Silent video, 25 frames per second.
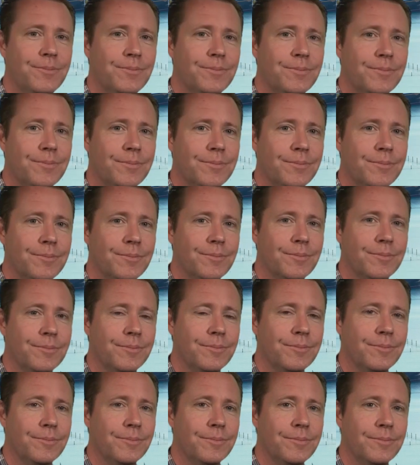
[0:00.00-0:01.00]

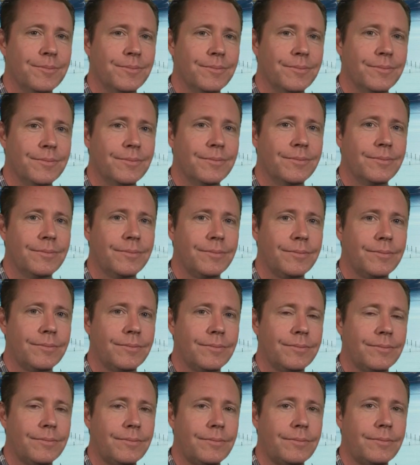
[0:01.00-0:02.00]

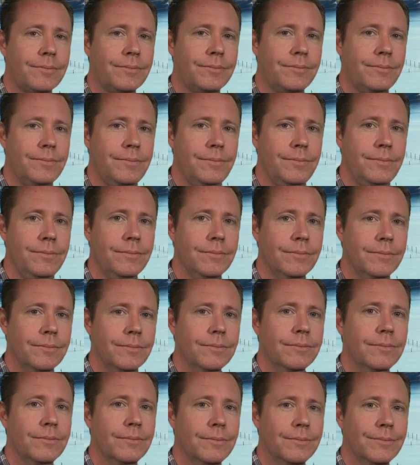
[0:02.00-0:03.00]

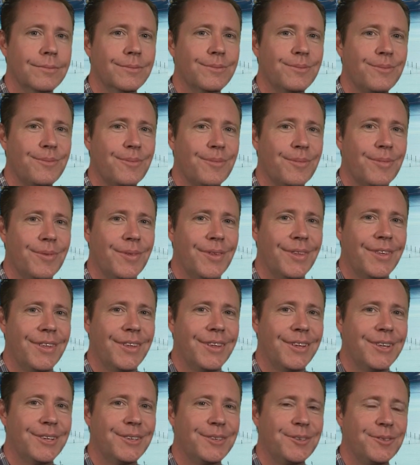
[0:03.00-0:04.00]

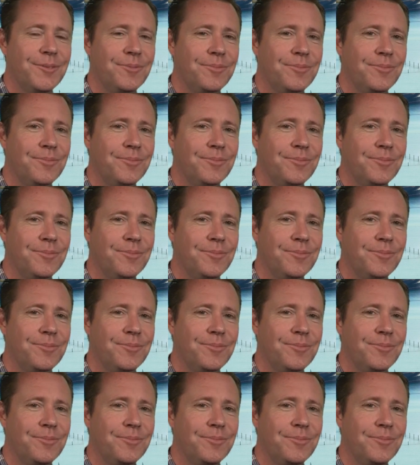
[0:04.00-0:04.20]
The person shown says nothing.